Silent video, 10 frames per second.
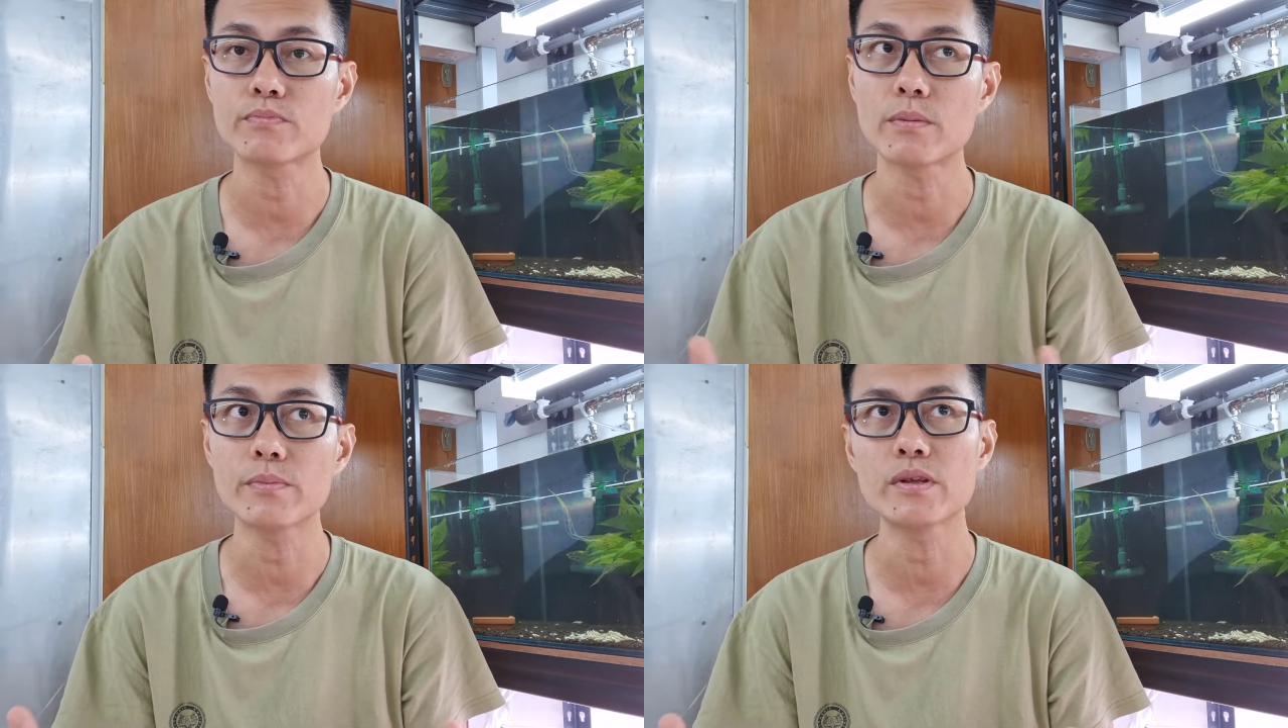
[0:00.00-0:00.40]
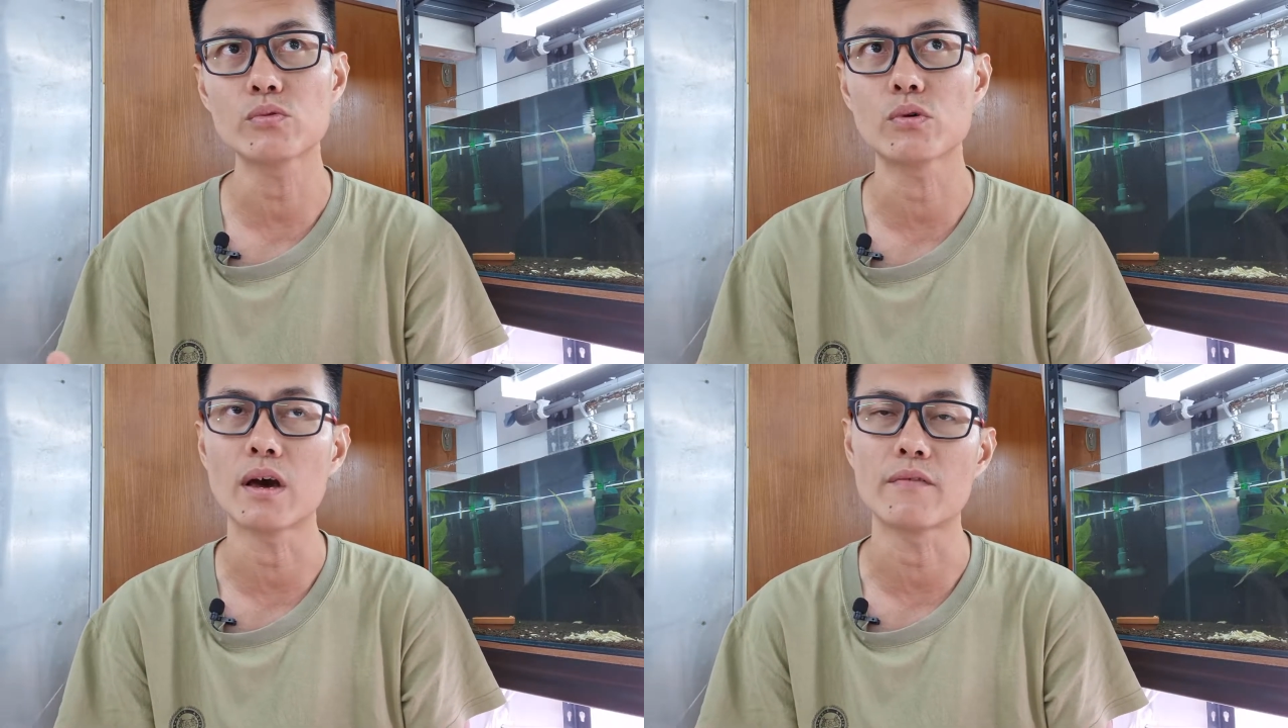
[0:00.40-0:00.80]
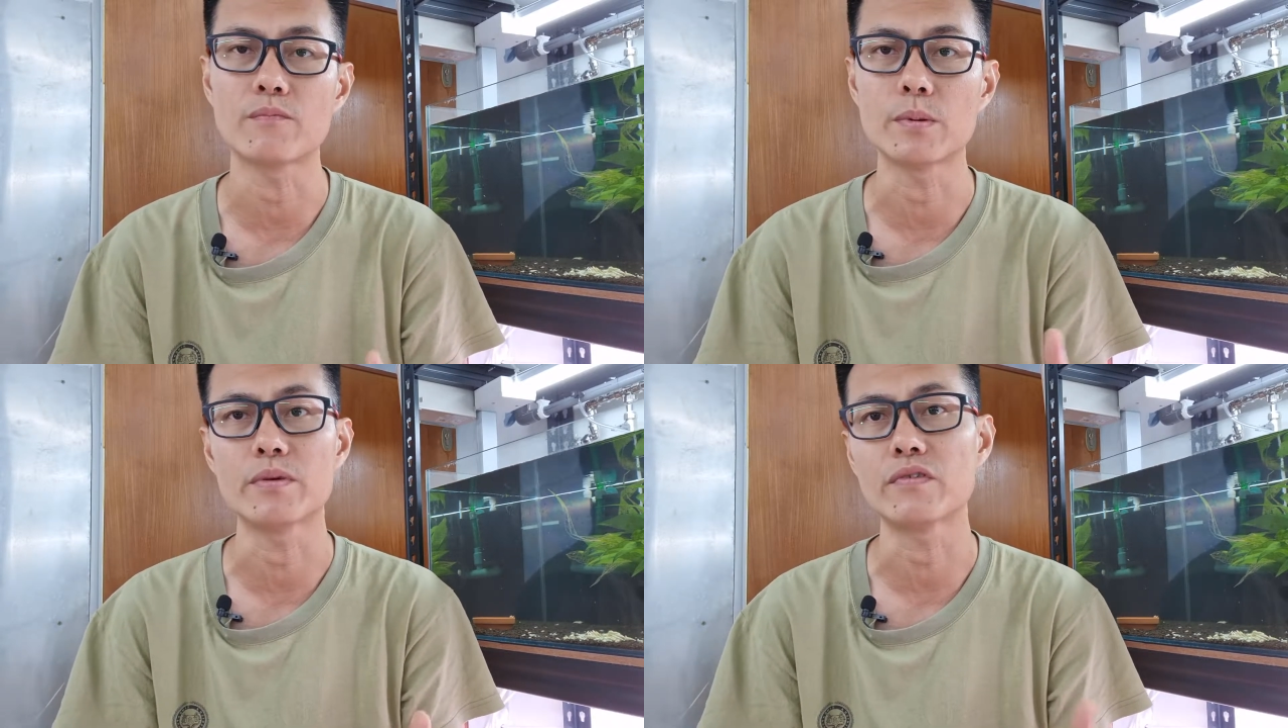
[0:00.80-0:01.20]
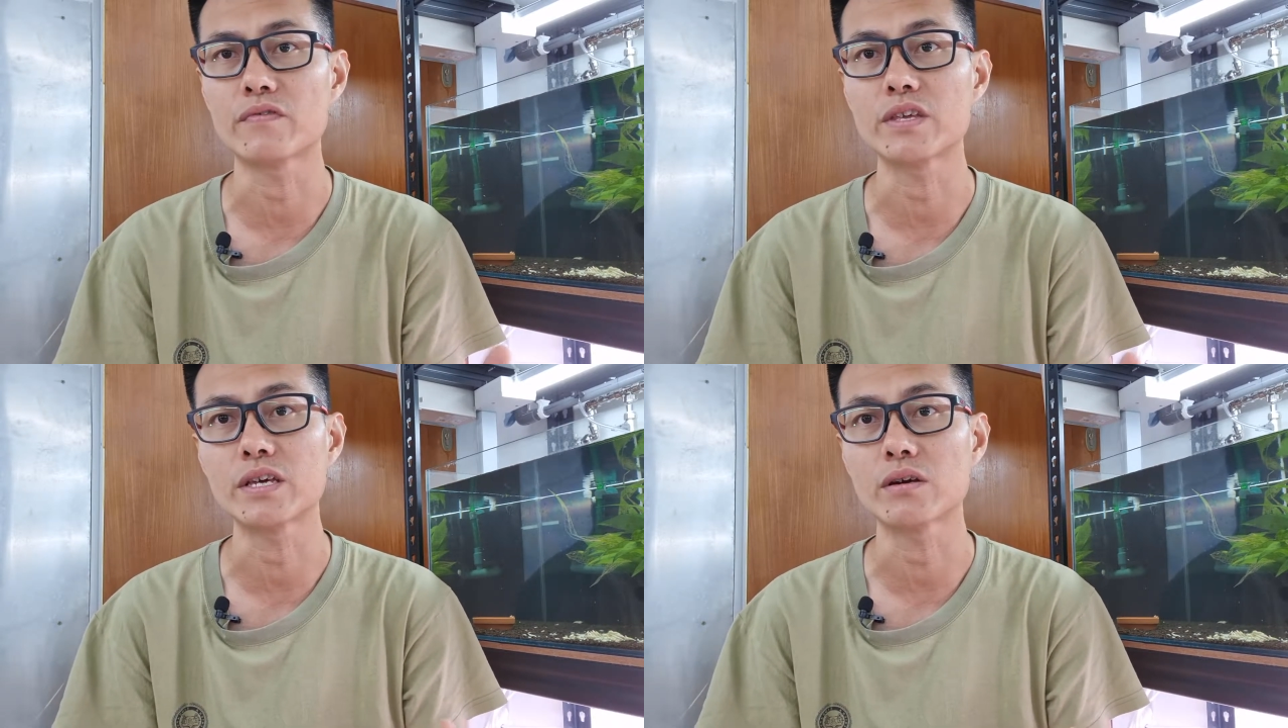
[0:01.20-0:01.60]
probably will have maybe
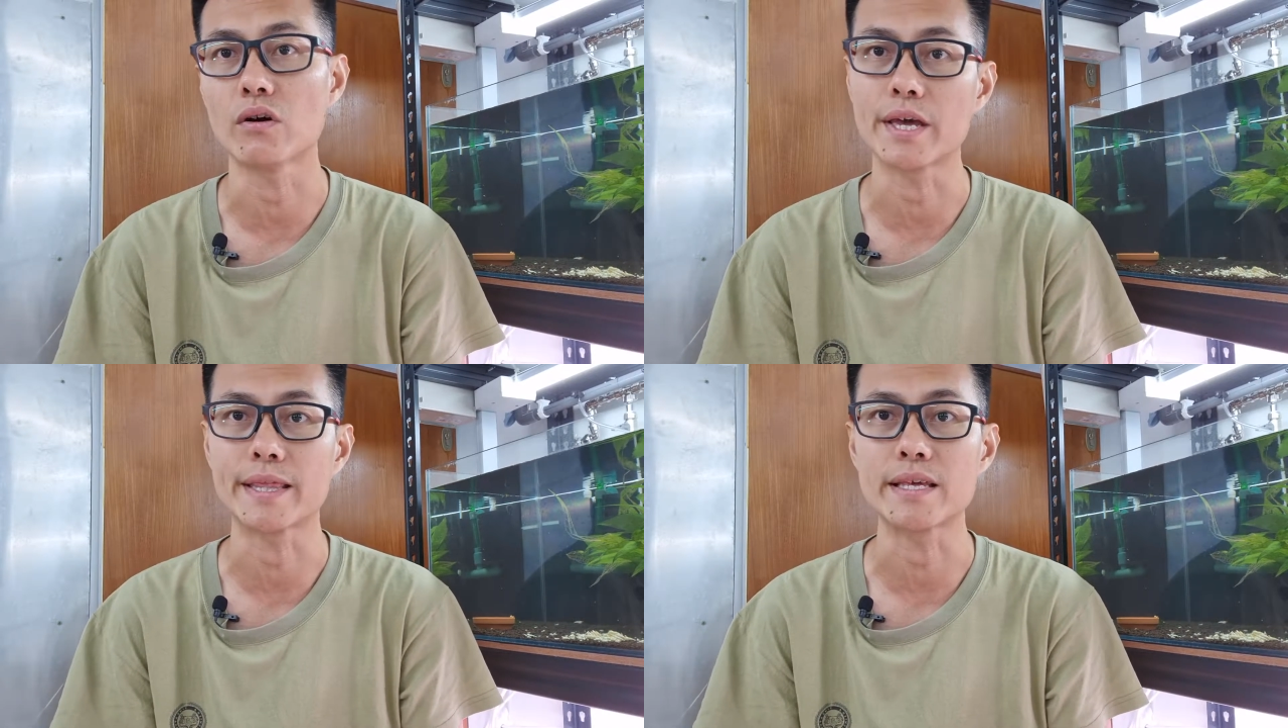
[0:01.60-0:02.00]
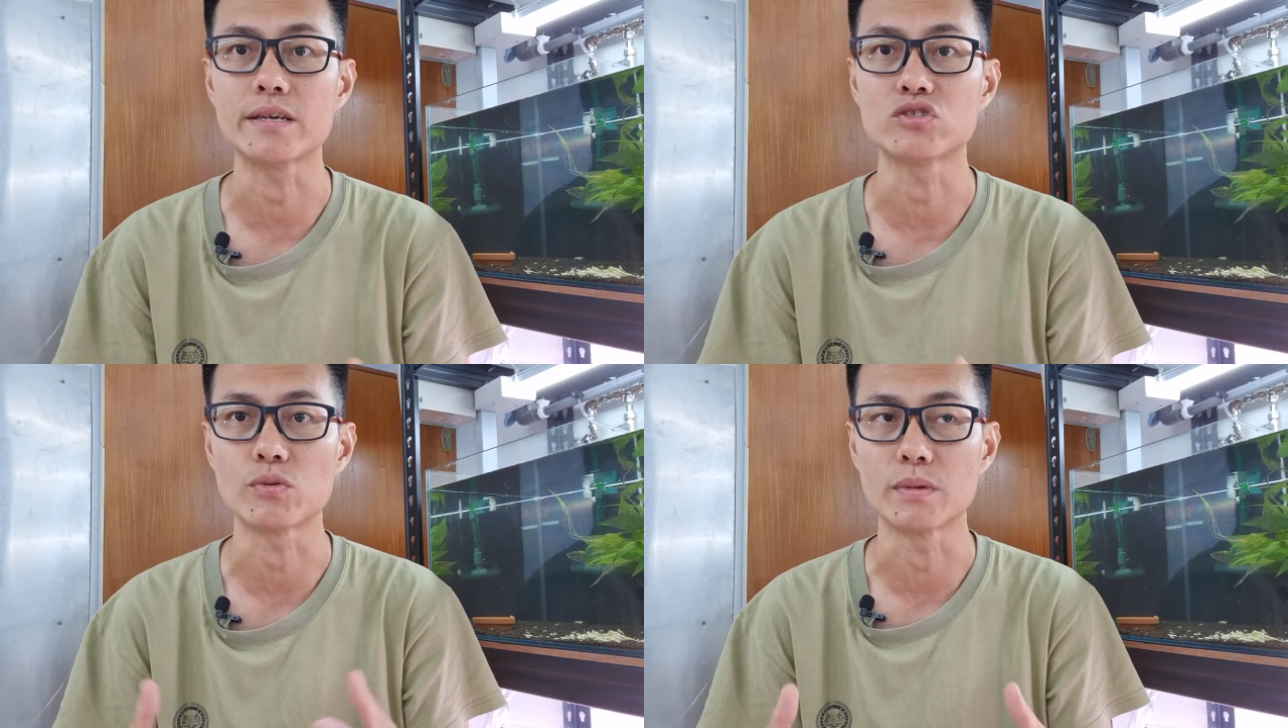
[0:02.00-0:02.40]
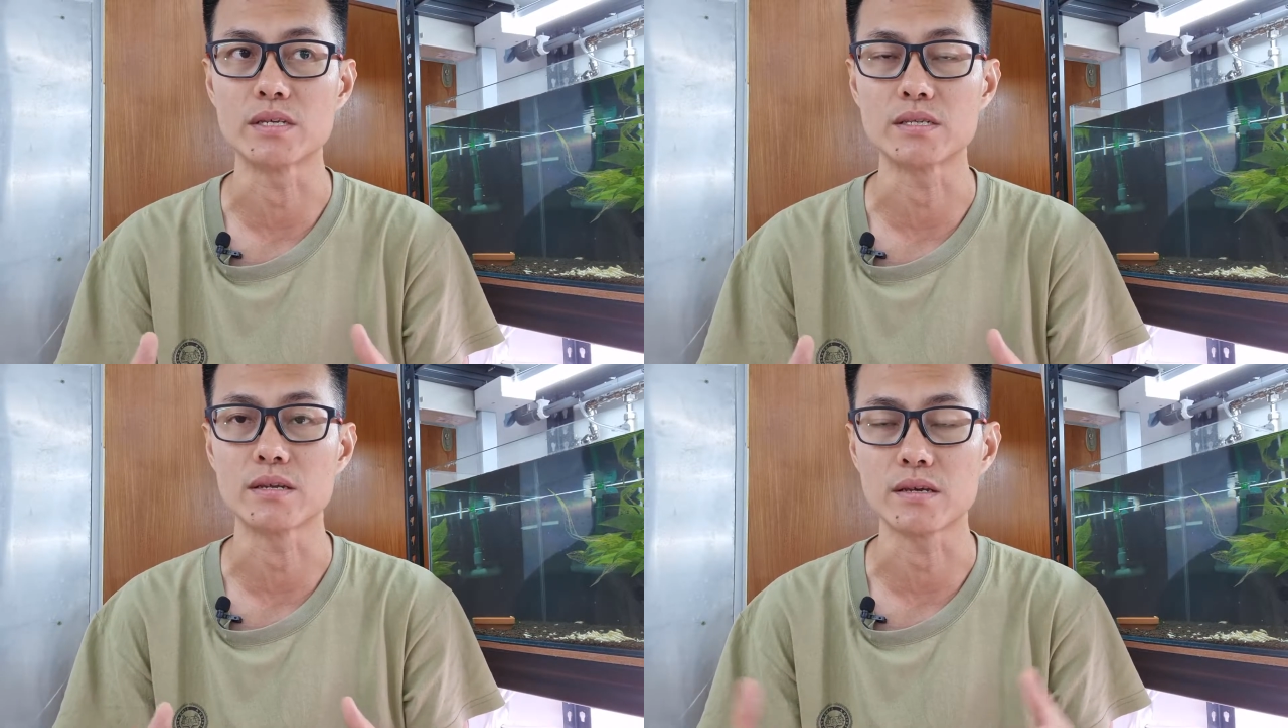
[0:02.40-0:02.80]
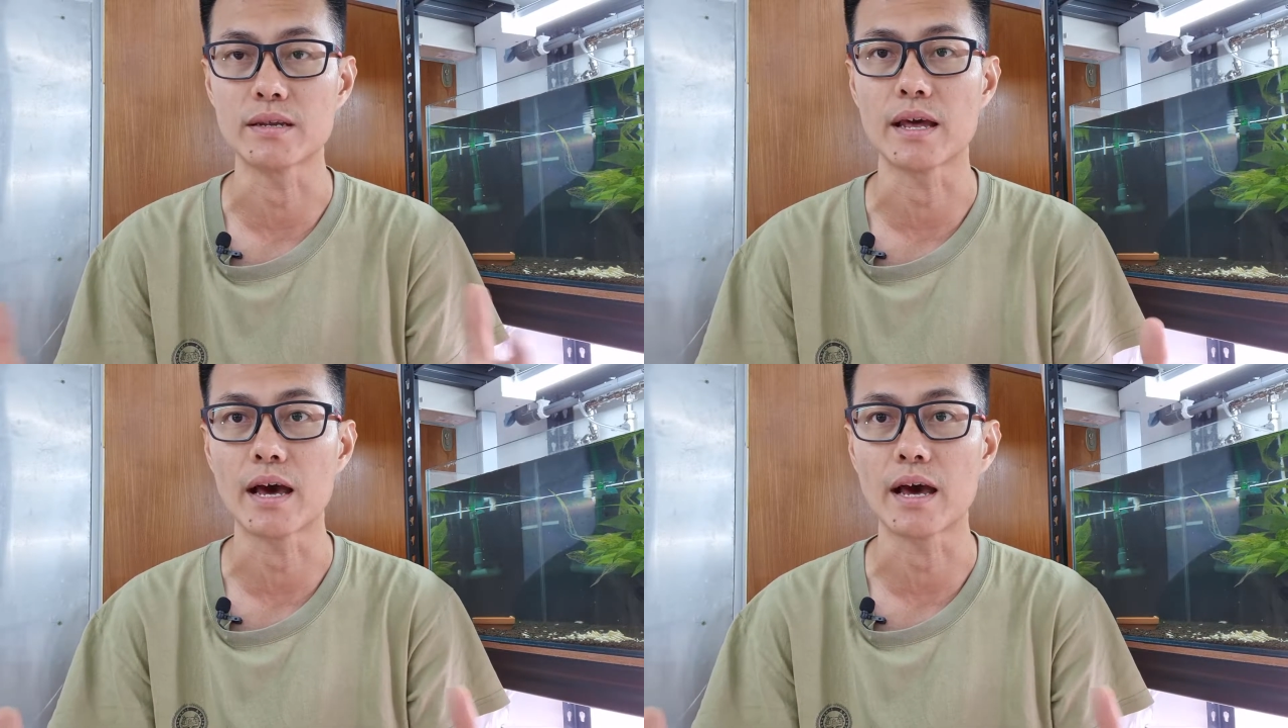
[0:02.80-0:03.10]
50 or 80 shrimplets in that